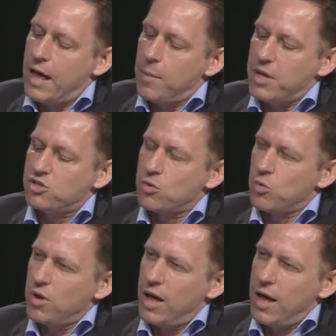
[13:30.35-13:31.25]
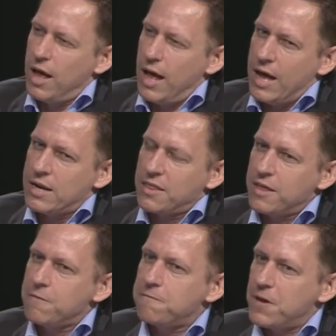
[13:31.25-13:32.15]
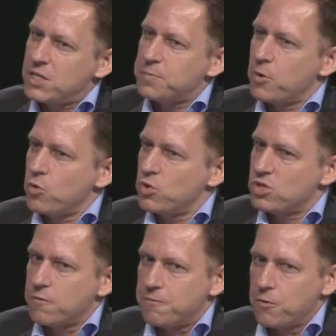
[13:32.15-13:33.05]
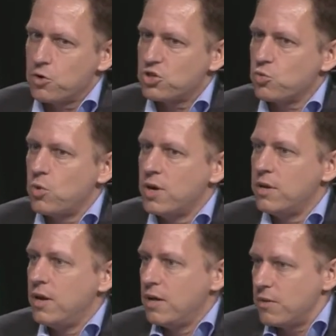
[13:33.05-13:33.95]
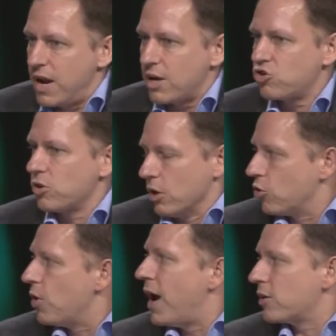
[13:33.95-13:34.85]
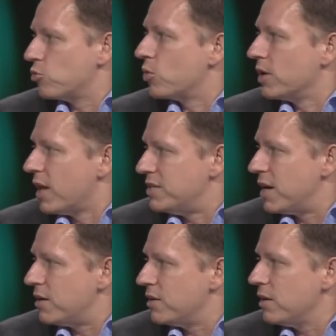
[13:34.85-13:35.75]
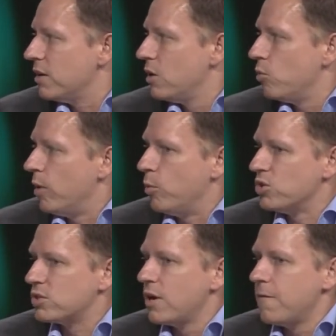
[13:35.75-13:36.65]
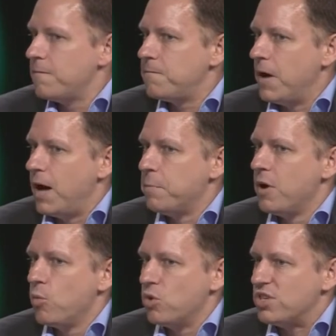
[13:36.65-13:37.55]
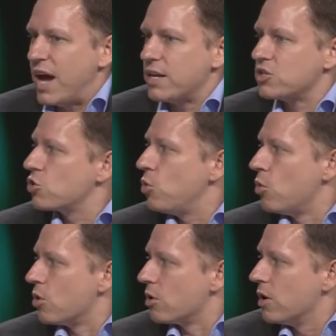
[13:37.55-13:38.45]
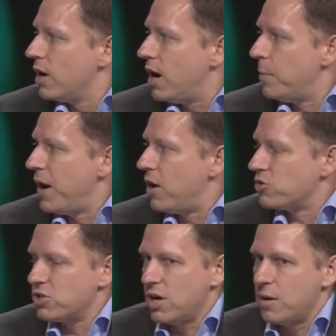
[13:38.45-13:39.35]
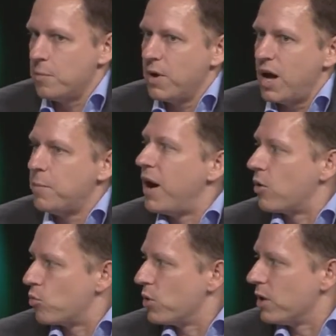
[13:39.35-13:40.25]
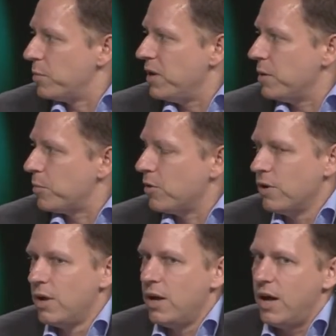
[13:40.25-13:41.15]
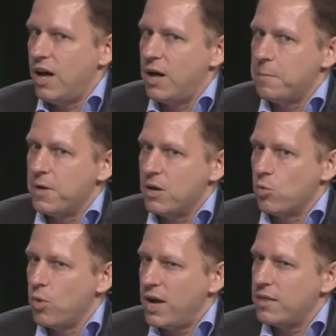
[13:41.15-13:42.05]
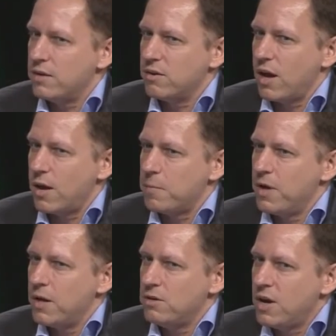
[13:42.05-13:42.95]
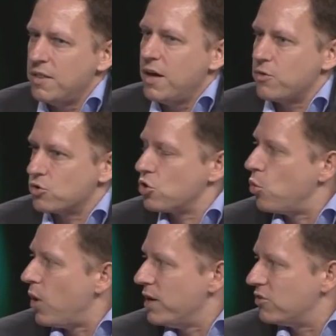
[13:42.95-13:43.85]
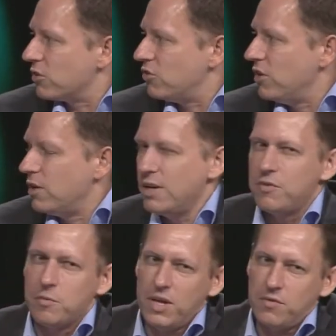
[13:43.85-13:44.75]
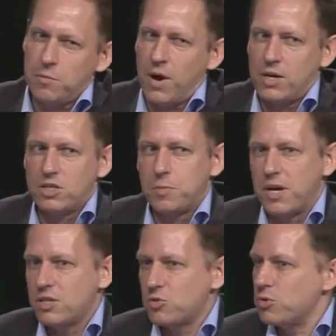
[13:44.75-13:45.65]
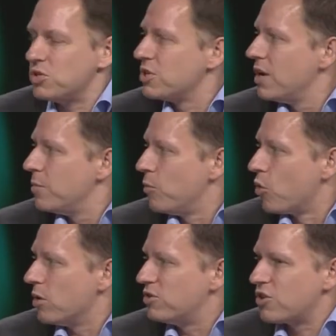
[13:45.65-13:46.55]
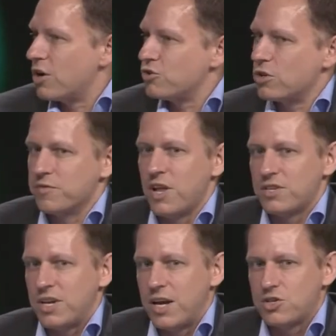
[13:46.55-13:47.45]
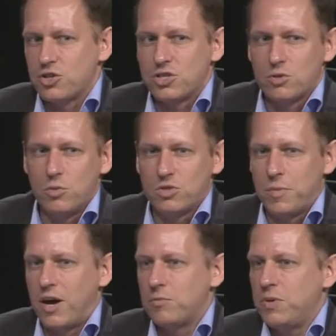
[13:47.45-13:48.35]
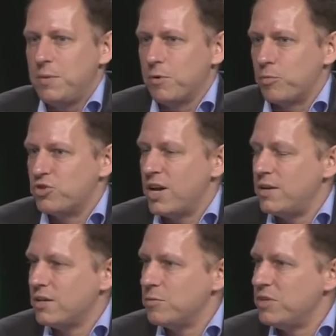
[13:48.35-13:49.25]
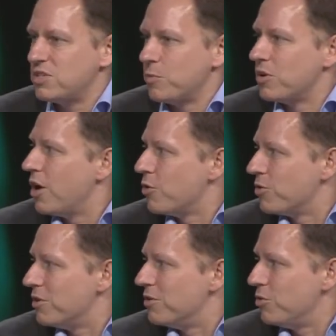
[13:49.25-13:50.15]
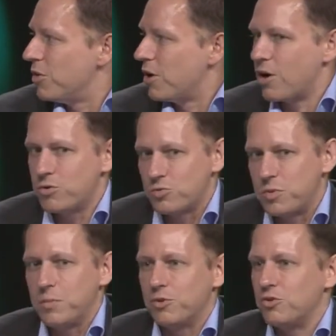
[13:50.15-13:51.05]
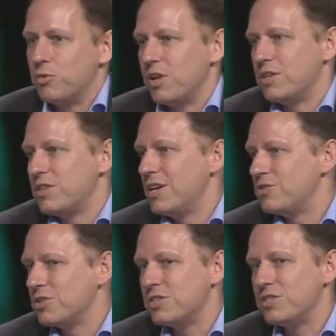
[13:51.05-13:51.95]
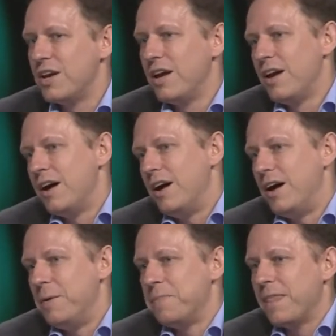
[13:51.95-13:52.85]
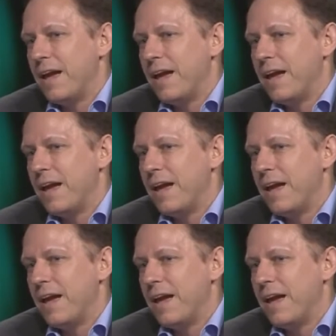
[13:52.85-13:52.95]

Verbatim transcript: Um, and so, the, and I think Facebook was the first one that actually cracked real identity. It was um, was at its core about, um, about real people um, in a way that um, none of the others quite succeeded. Even, even MySpace was more, it started sort of in Los Angeles. It was about people pretending to be someone other than who they are, which is what people do in Los Angeles. Um,